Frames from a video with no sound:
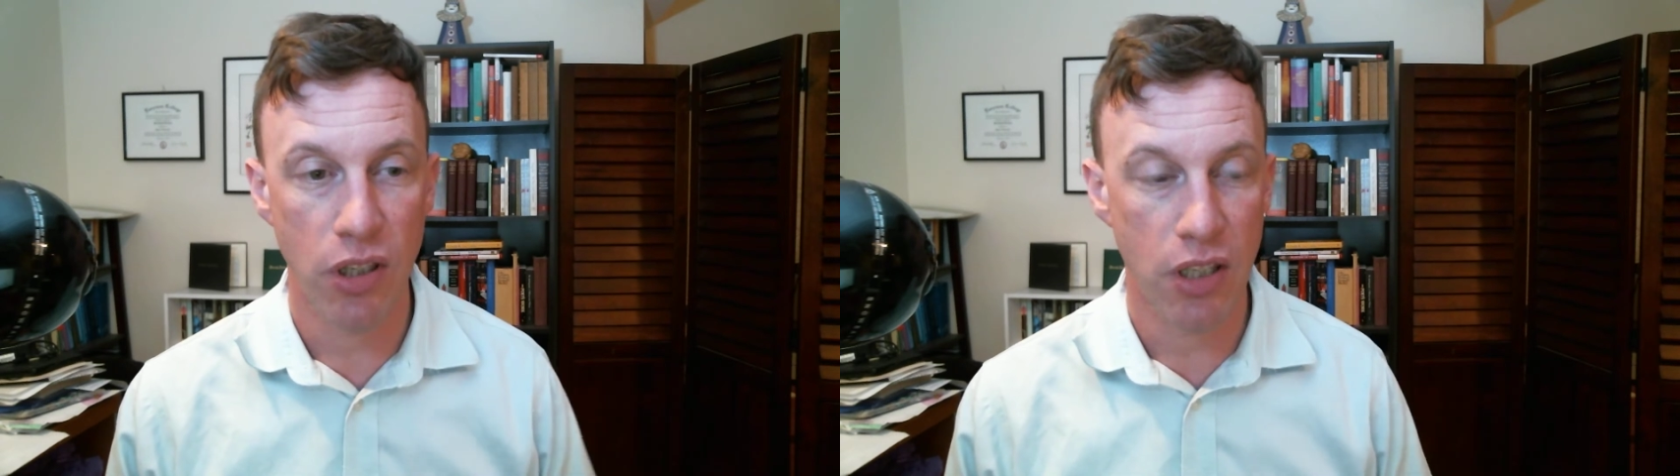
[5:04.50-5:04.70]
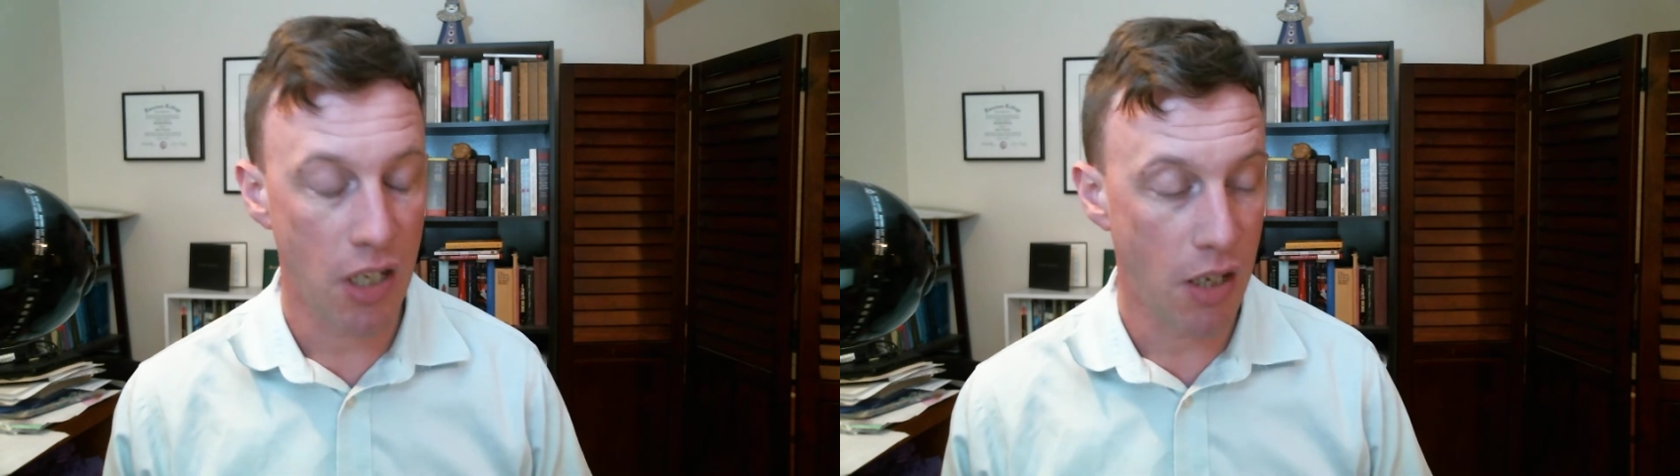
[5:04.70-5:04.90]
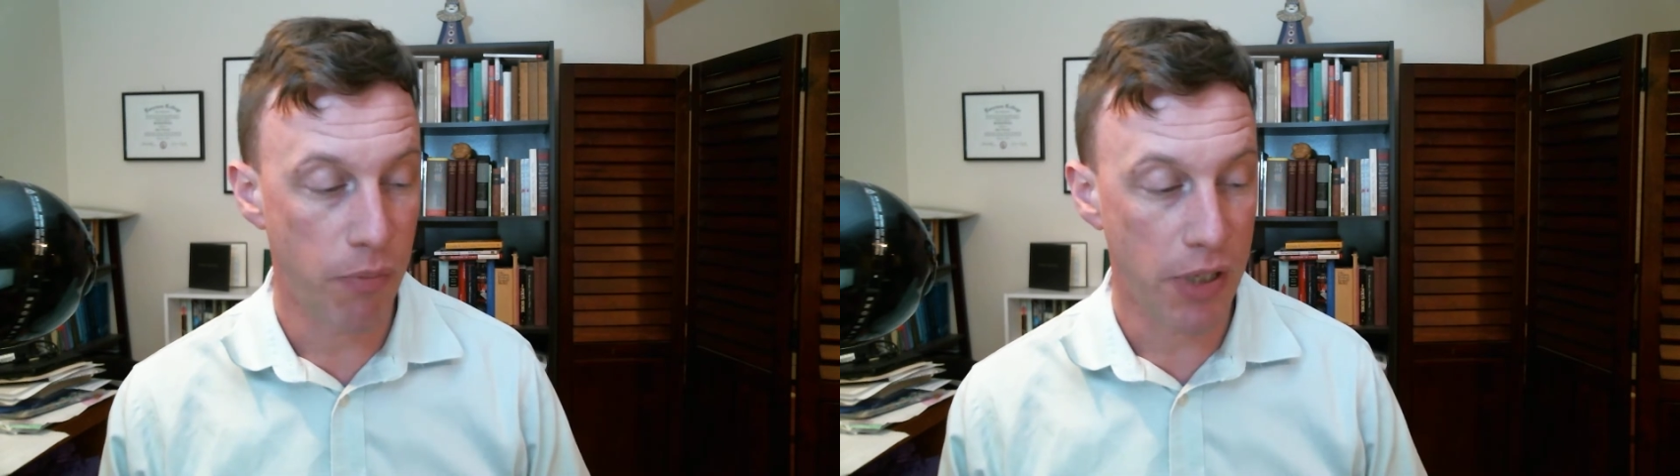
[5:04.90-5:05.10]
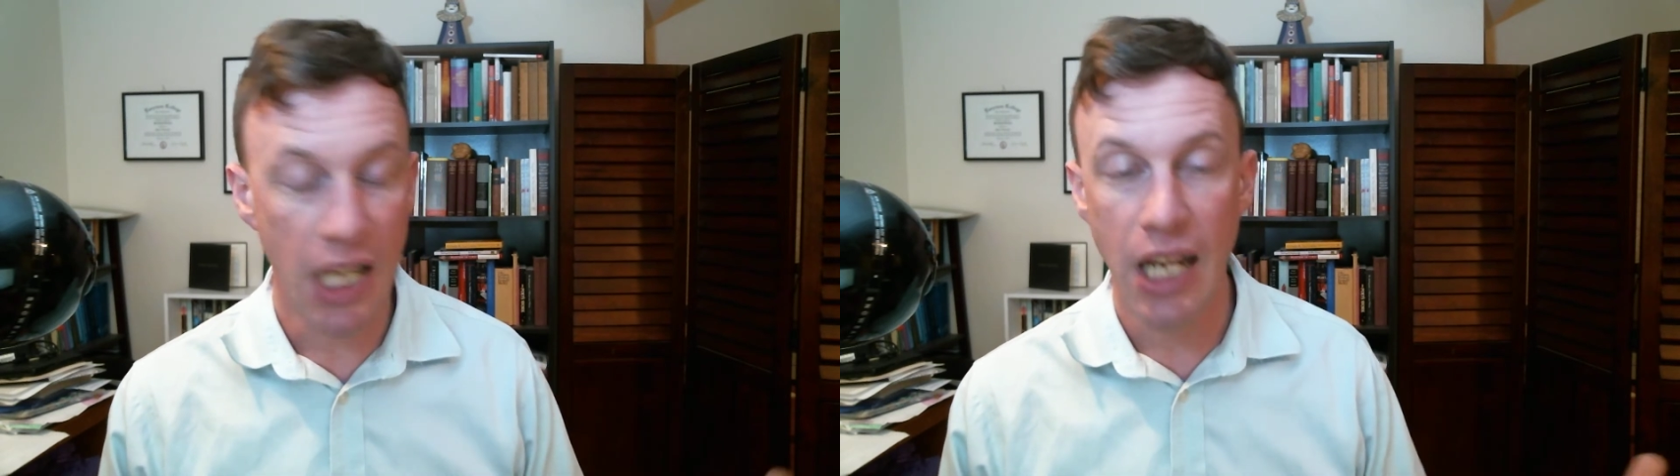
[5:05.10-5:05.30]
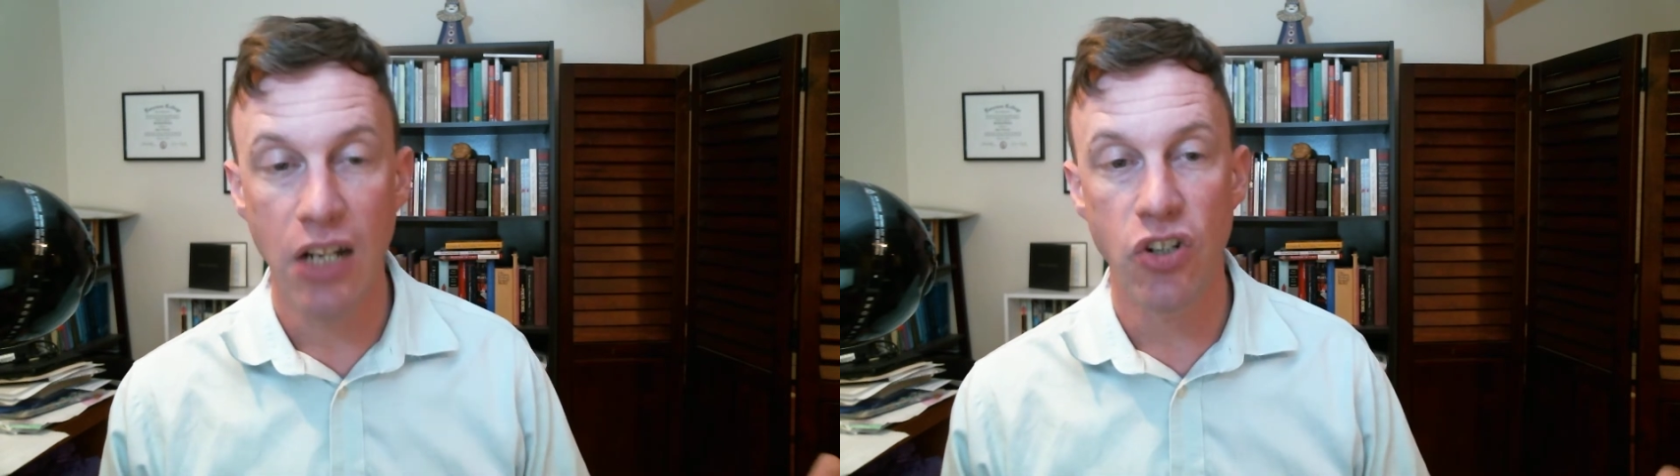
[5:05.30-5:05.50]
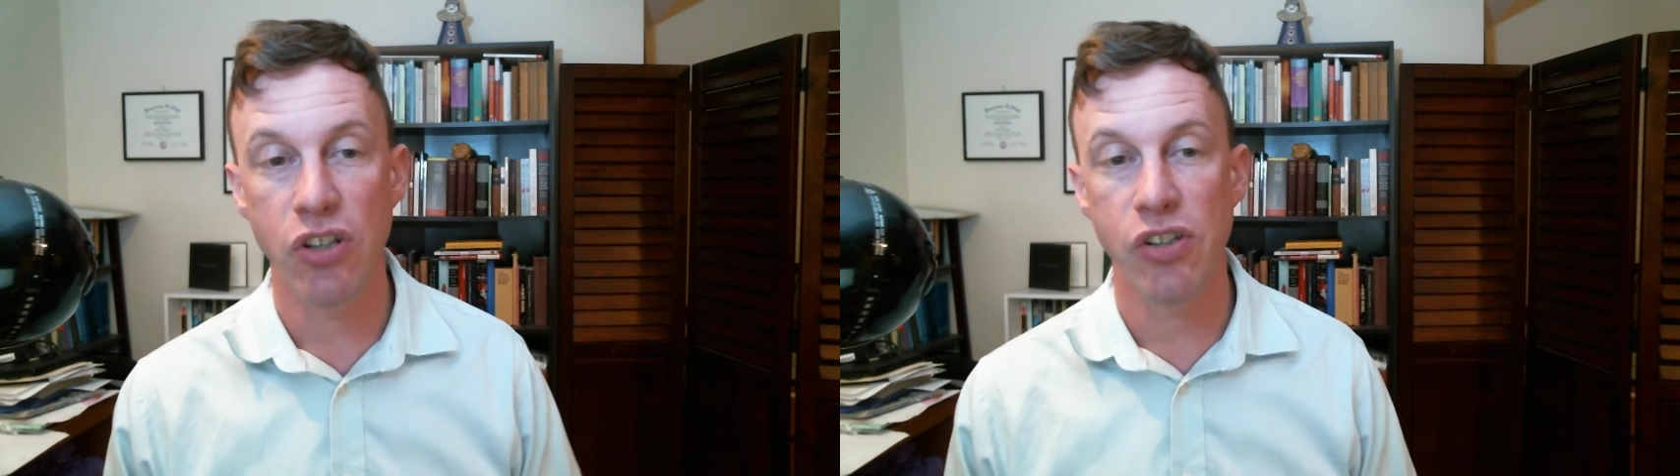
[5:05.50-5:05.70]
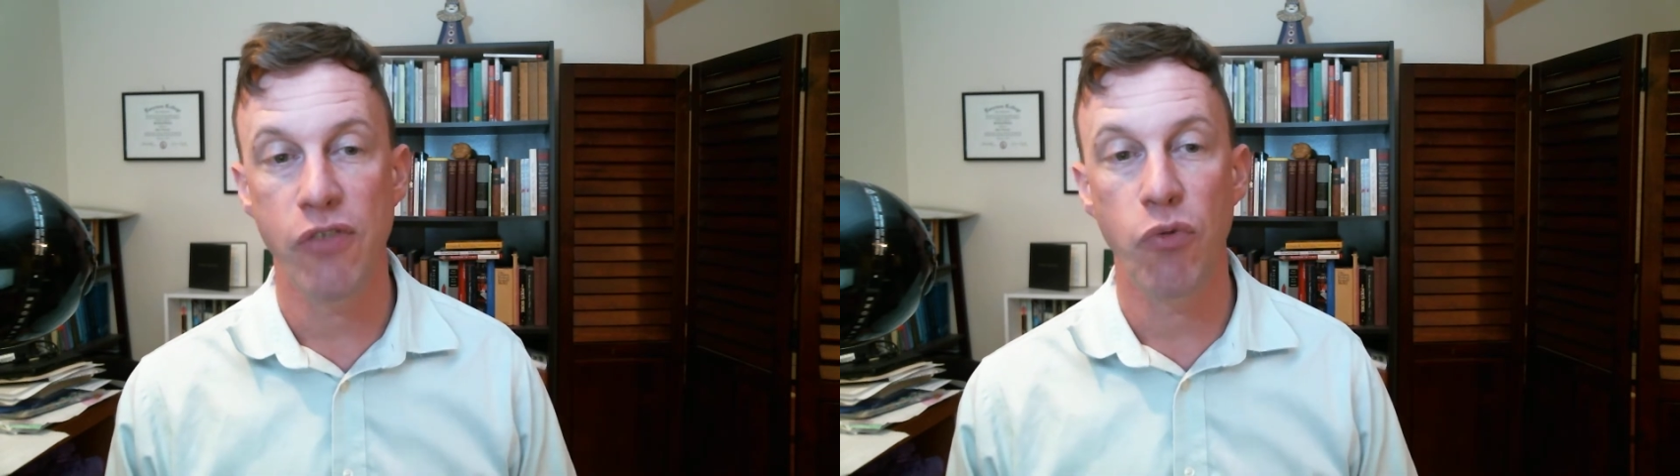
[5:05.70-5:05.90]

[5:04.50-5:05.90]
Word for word: the implications of